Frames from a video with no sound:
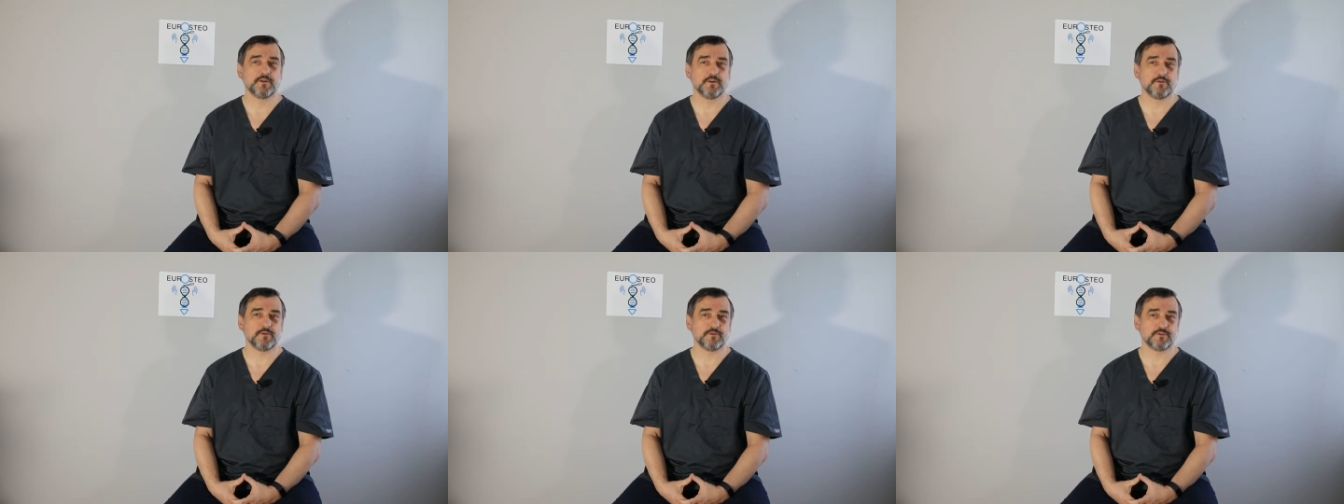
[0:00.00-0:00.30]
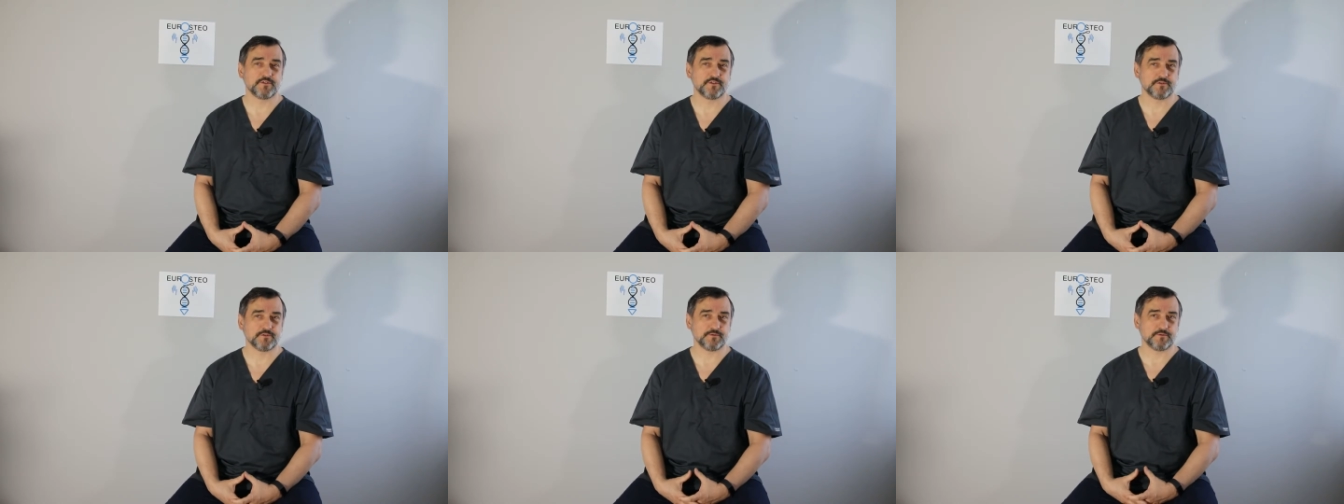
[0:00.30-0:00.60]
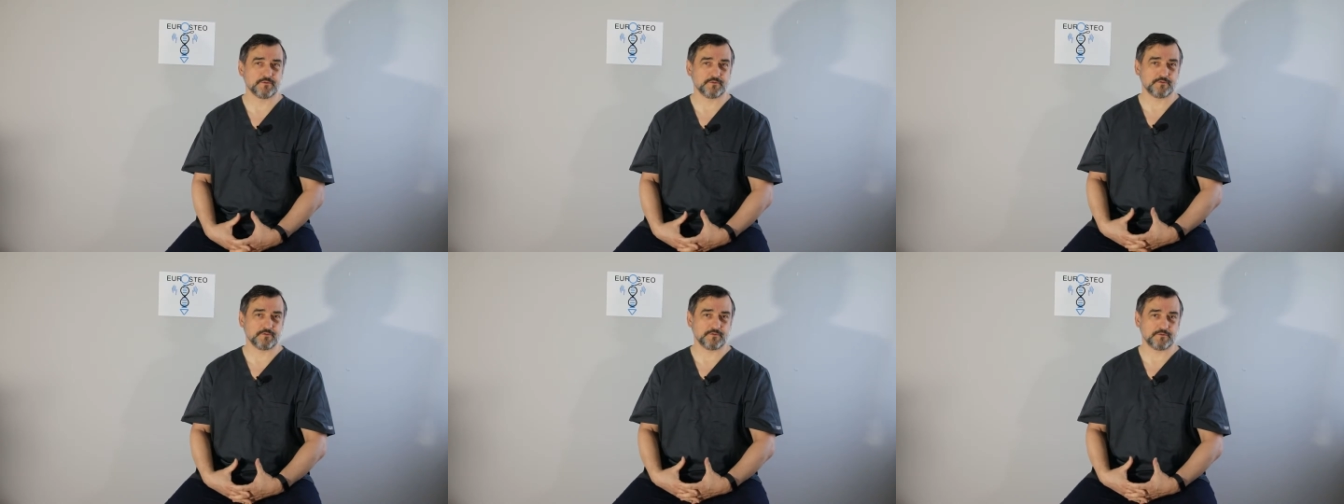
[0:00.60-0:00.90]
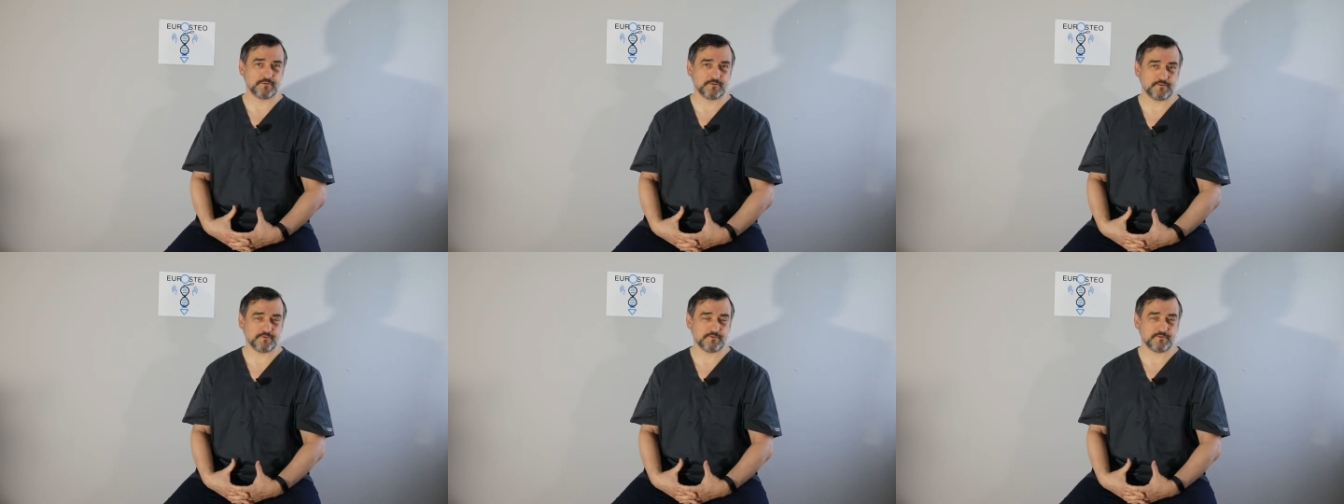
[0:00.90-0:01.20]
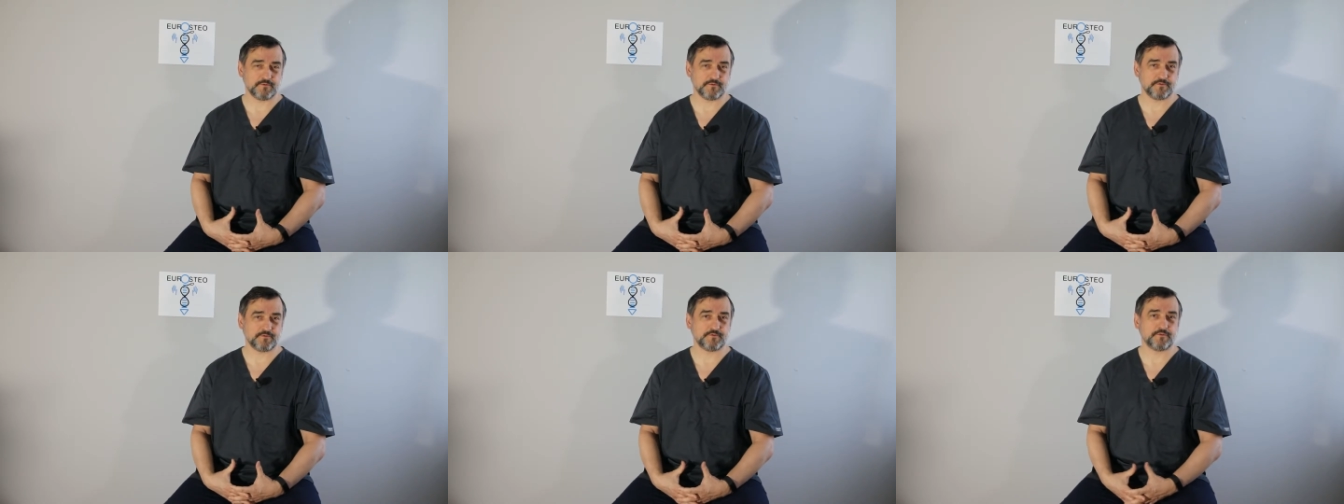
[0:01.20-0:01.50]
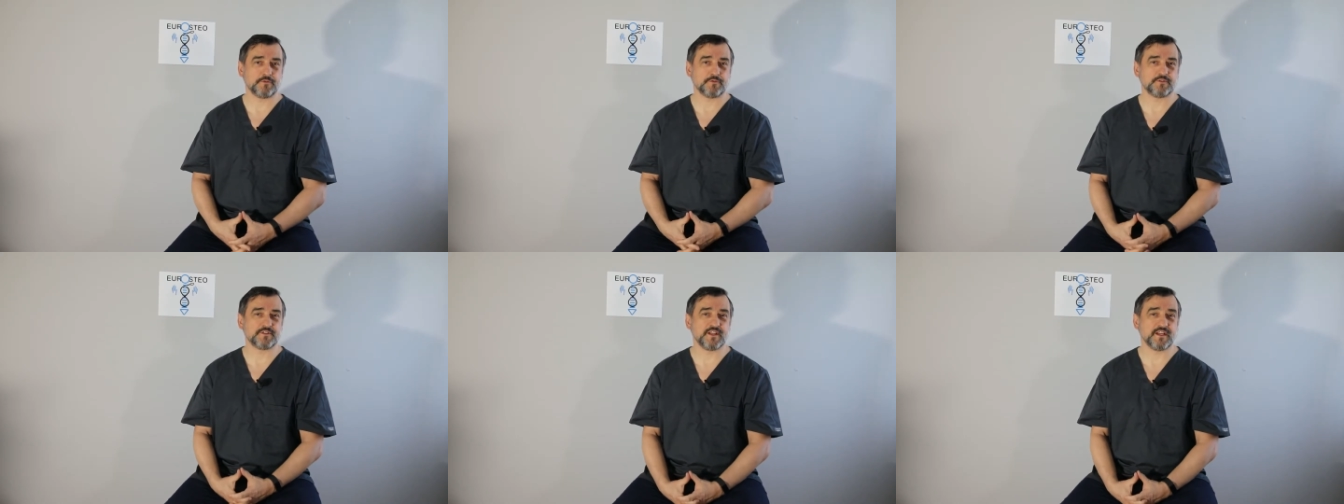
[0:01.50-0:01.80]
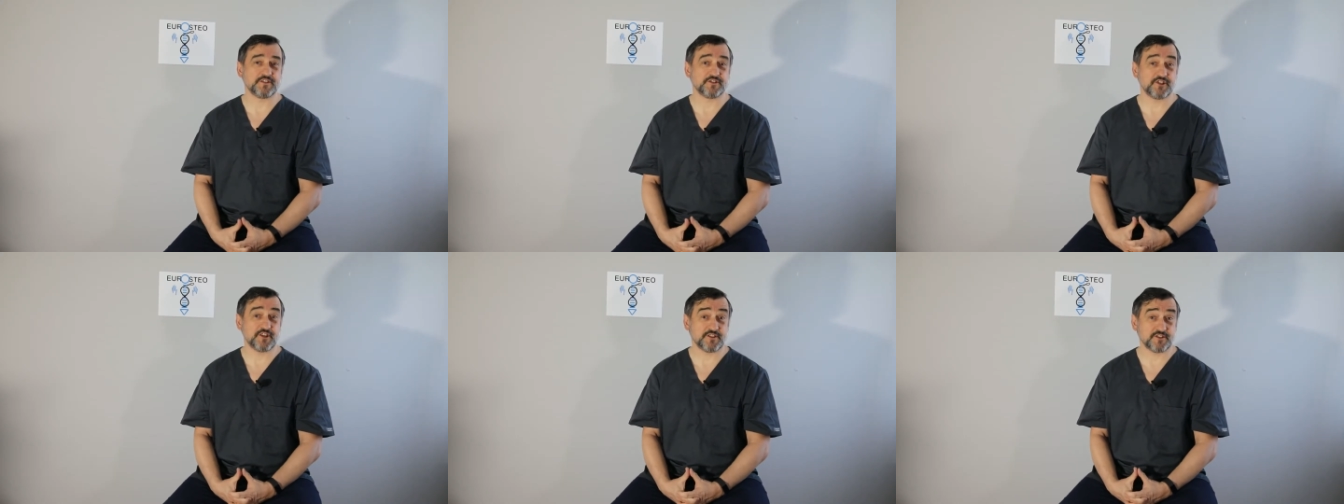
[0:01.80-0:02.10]
also for
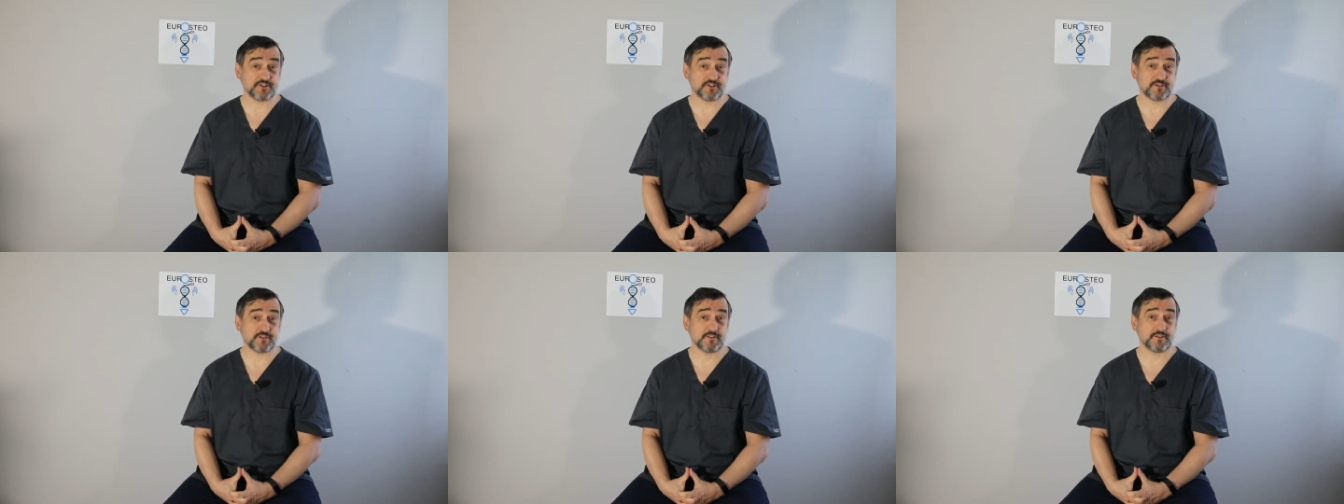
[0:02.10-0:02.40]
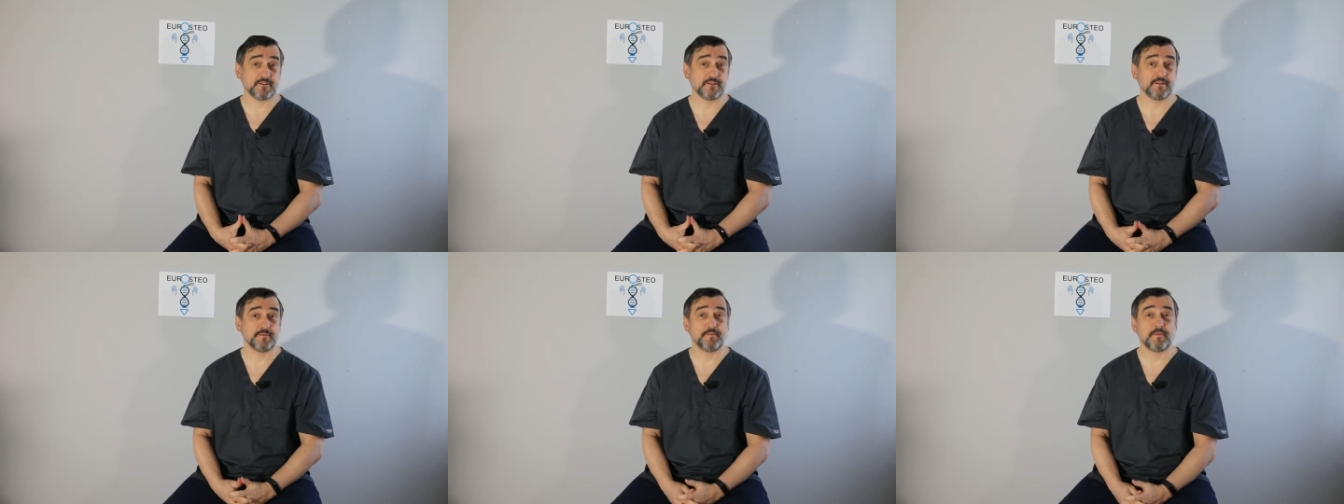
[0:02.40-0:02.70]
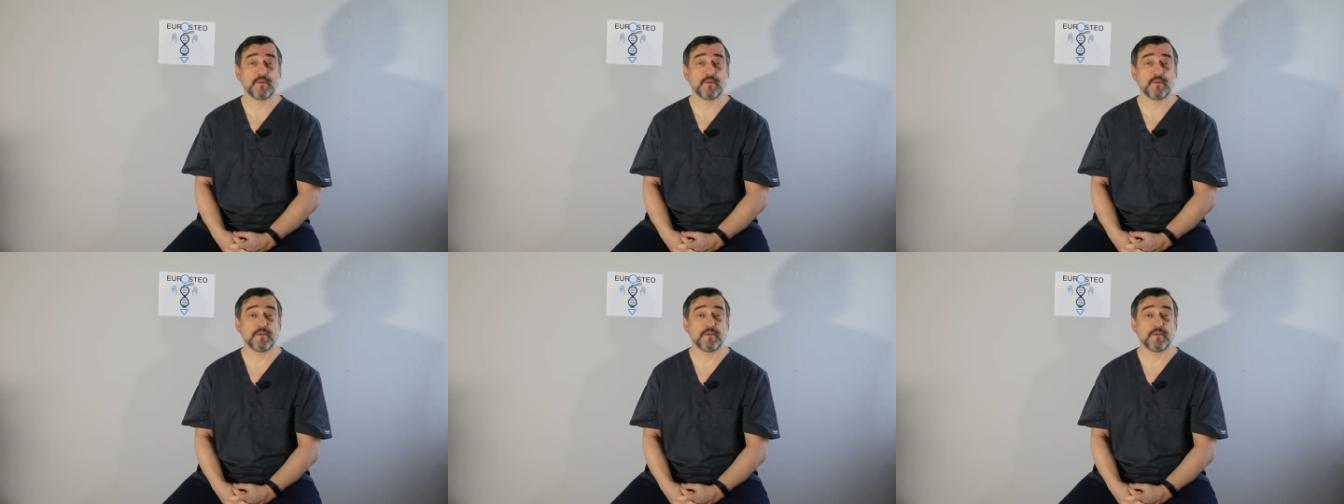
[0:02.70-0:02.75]
digestion,